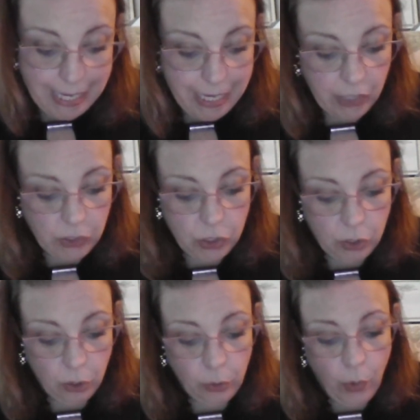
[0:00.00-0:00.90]
against
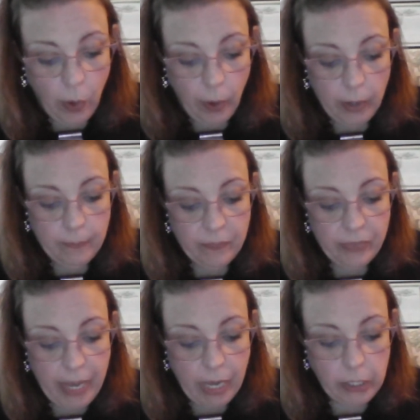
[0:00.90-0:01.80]
the Lord
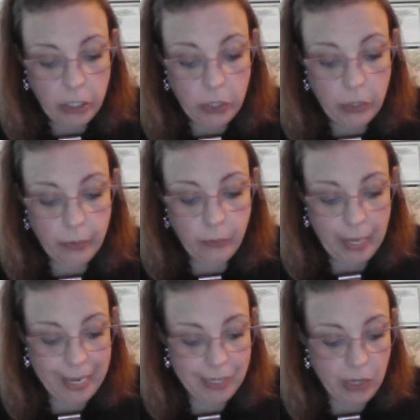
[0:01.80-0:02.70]
that
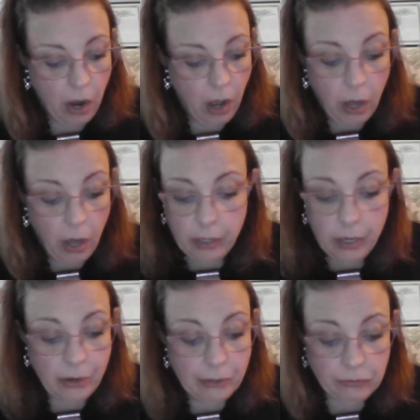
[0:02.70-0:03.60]
you and all
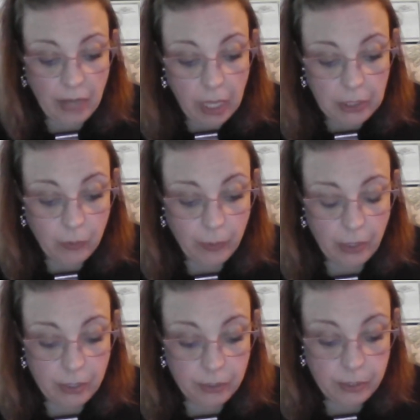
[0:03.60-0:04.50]
your
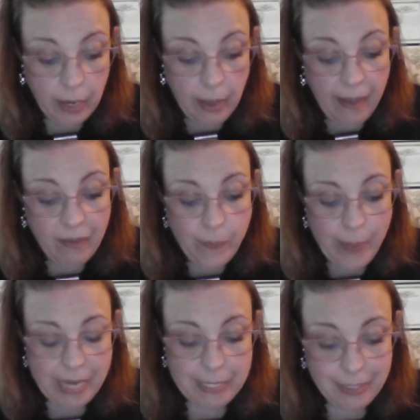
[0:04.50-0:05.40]
followers have
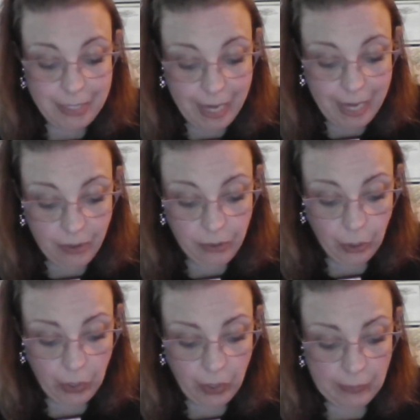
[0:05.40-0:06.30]
banded
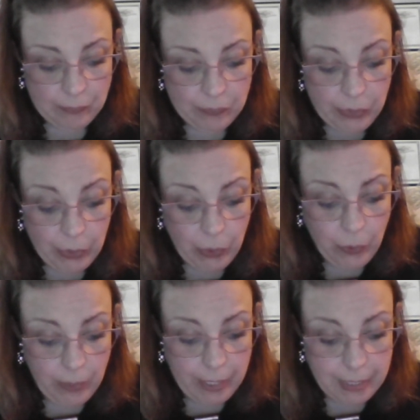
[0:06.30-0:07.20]
together.
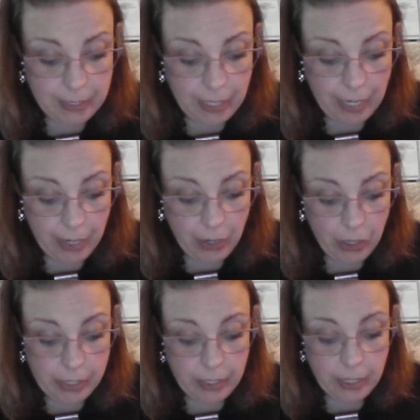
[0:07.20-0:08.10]
Who is
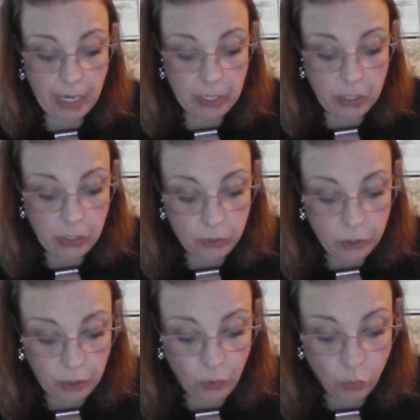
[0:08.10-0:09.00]
Aaron that you
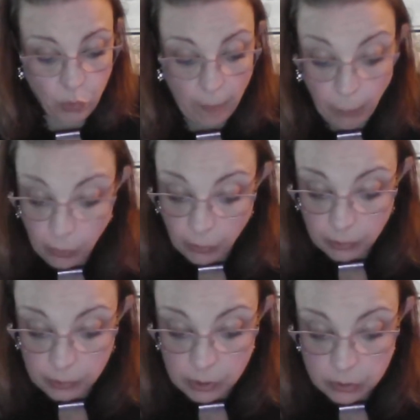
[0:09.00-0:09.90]
should
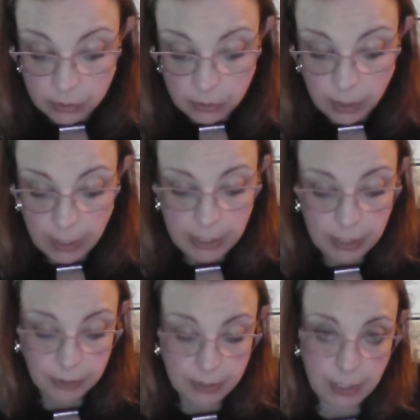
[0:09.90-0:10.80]
grumble
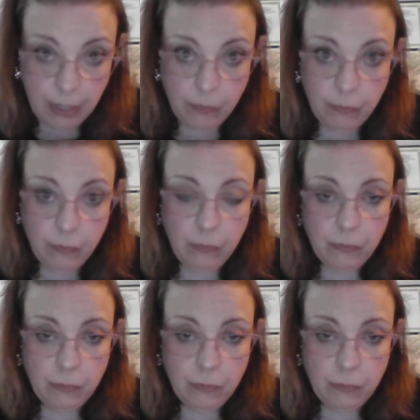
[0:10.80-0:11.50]
against him?"